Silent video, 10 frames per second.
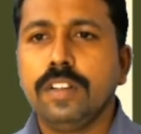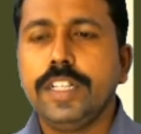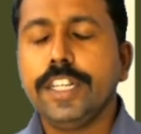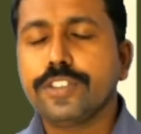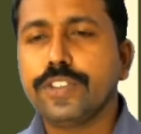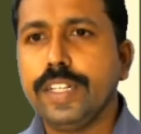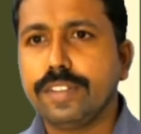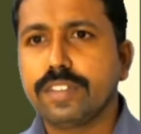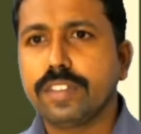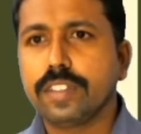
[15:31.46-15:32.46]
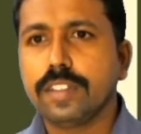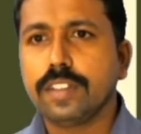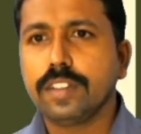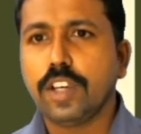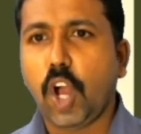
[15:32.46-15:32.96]
Dear students,
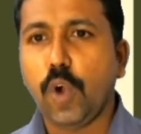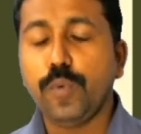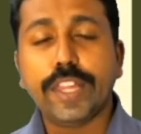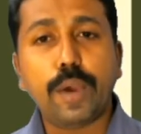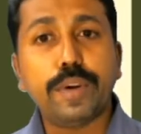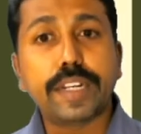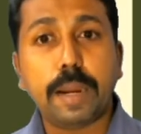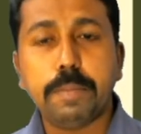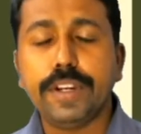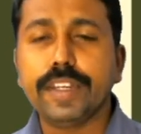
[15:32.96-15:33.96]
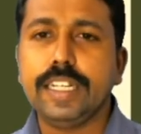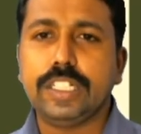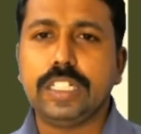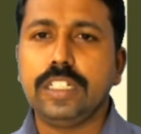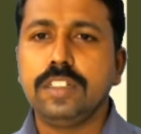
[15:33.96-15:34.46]
without
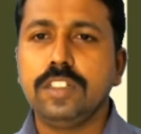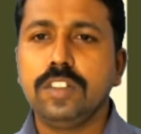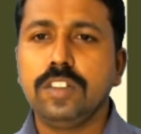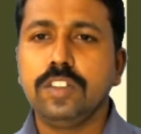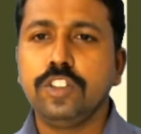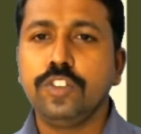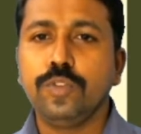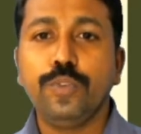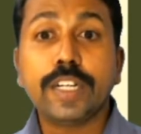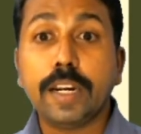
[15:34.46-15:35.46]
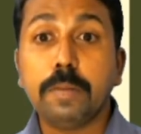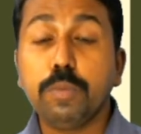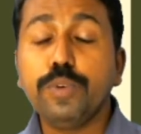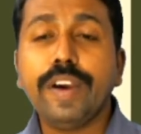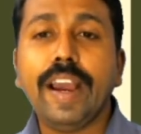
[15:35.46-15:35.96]
communication, we can't
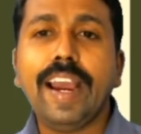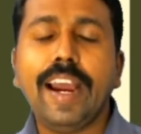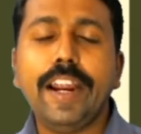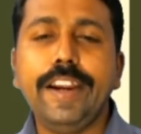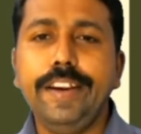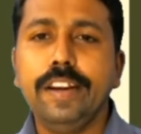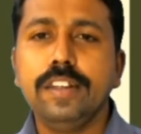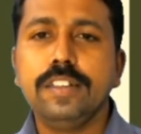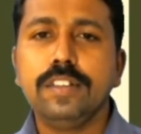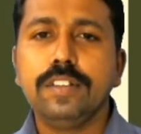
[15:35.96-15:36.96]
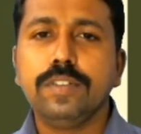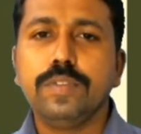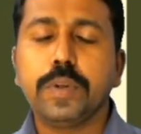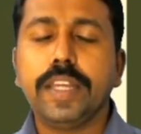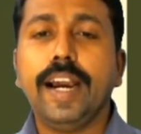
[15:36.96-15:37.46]
move ahead
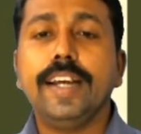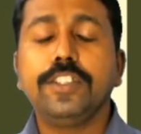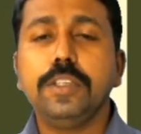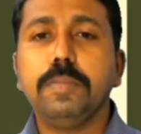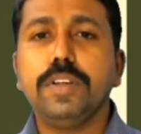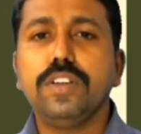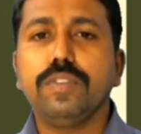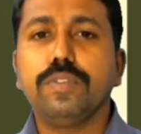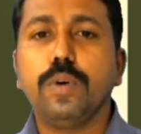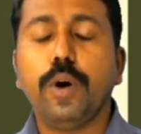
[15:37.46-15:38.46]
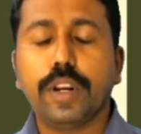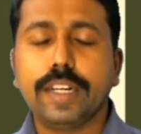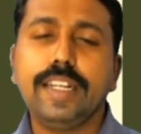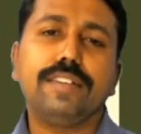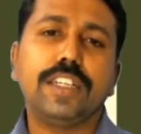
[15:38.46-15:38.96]
for the achievement of
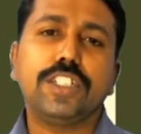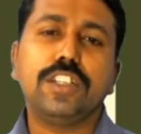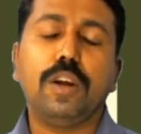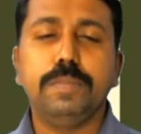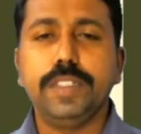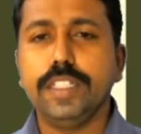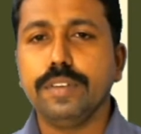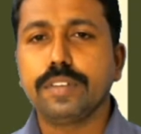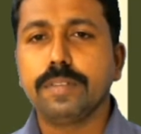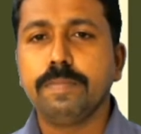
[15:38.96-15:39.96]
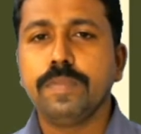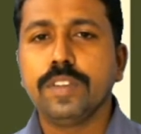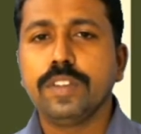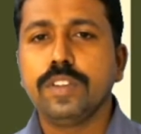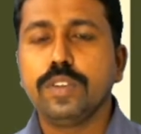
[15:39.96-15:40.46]
organizational objectives.
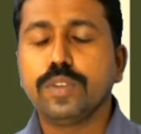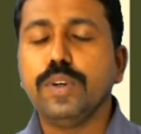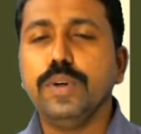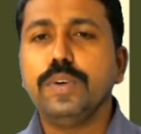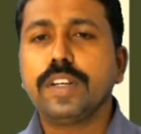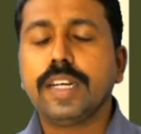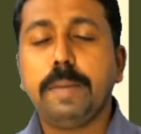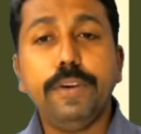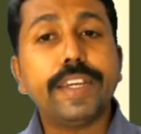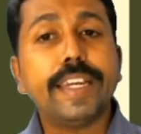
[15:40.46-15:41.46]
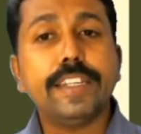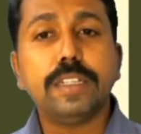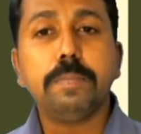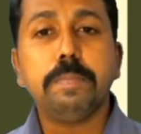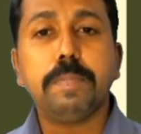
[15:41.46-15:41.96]
So,
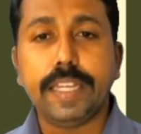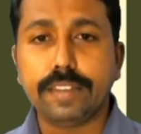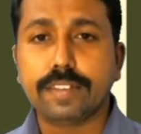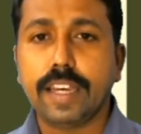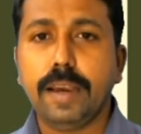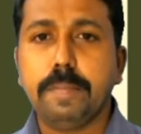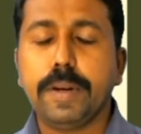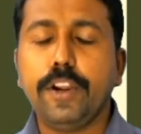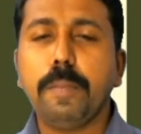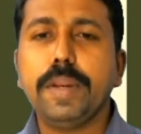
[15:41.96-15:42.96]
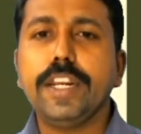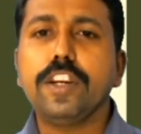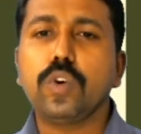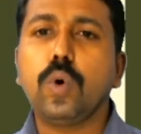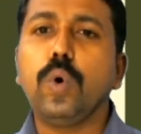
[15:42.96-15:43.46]
communication plays a predominant
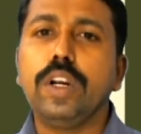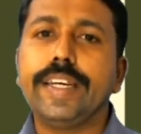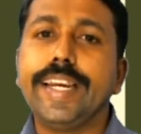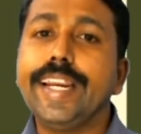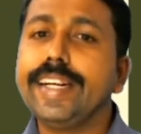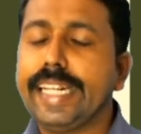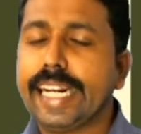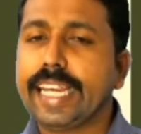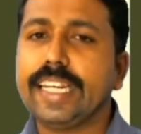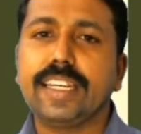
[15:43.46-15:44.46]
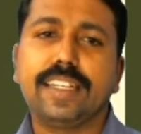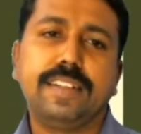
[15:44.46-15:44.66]
role in directing.